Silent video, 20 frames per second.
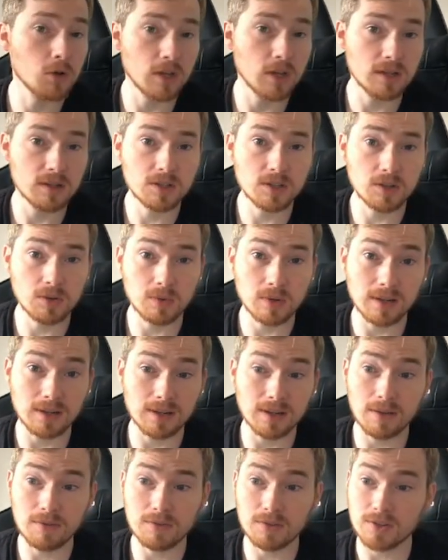Okay, so in
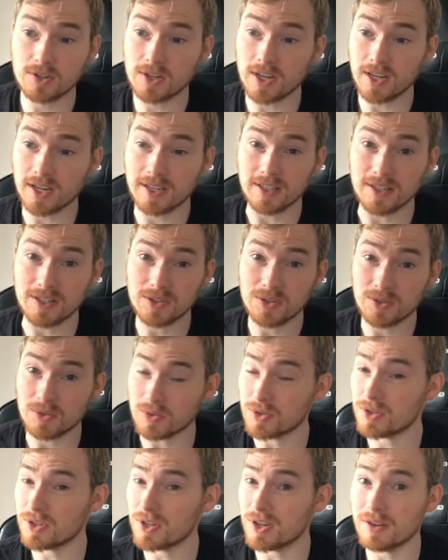11 seconds or
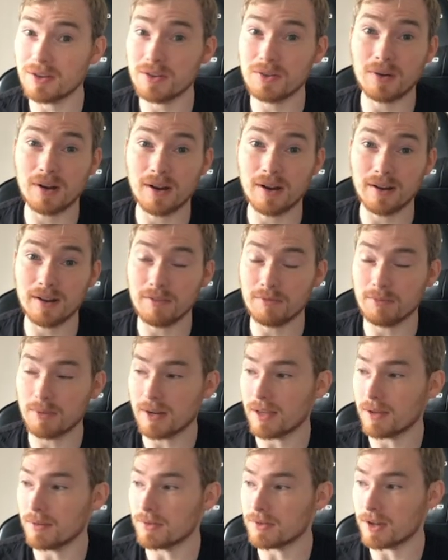so, I have been
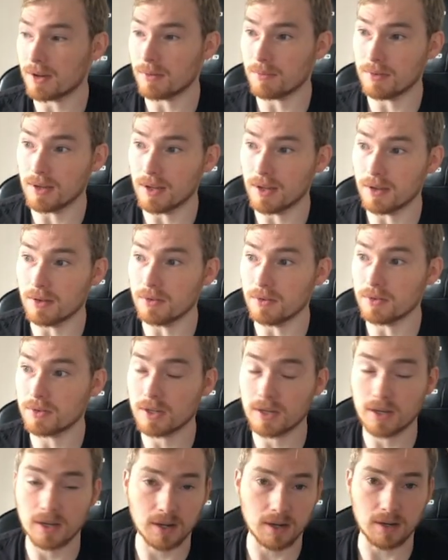able to upload
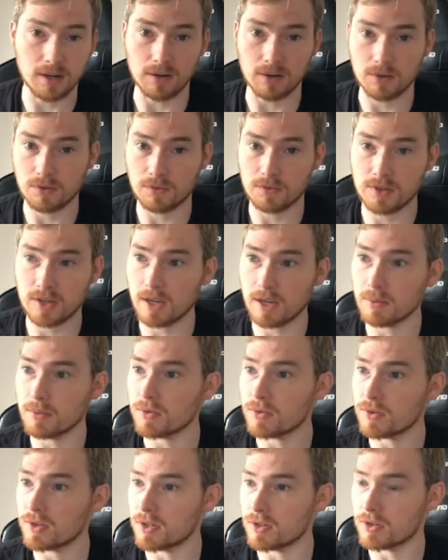a lot of
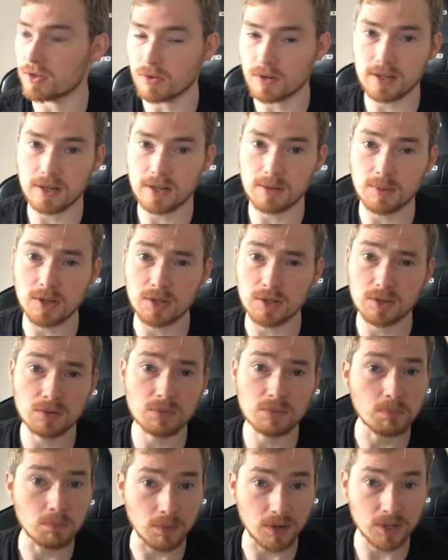tables into our database
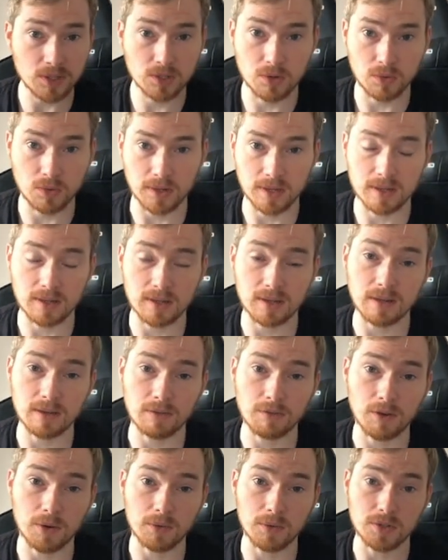much quicker than
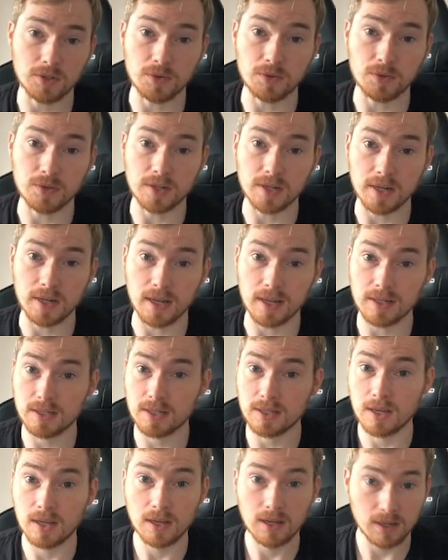if I was using that
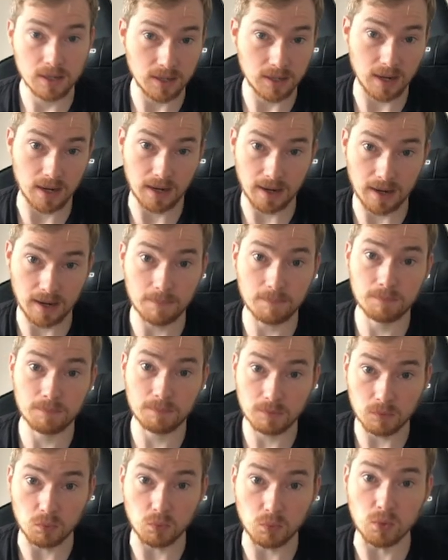
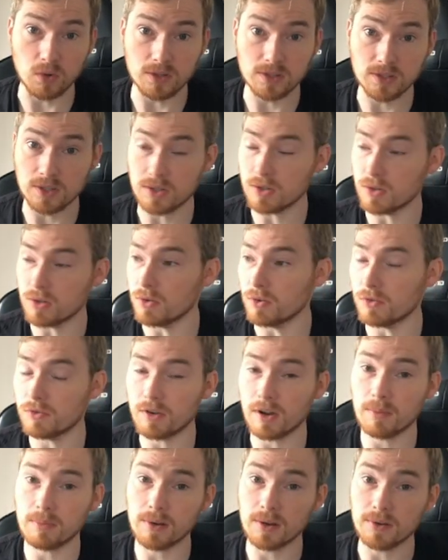wizard tool for
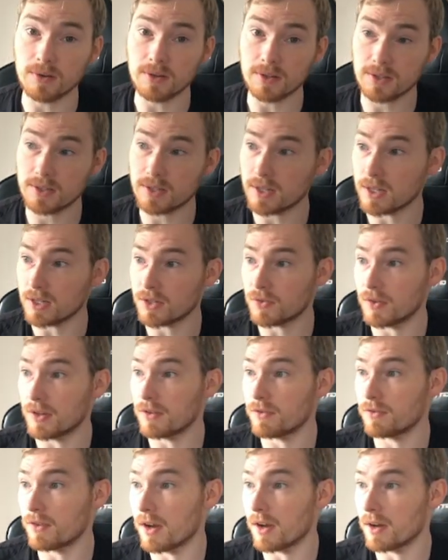uploading CSV
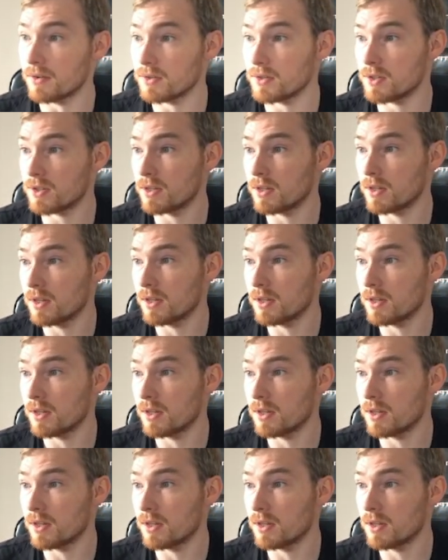files.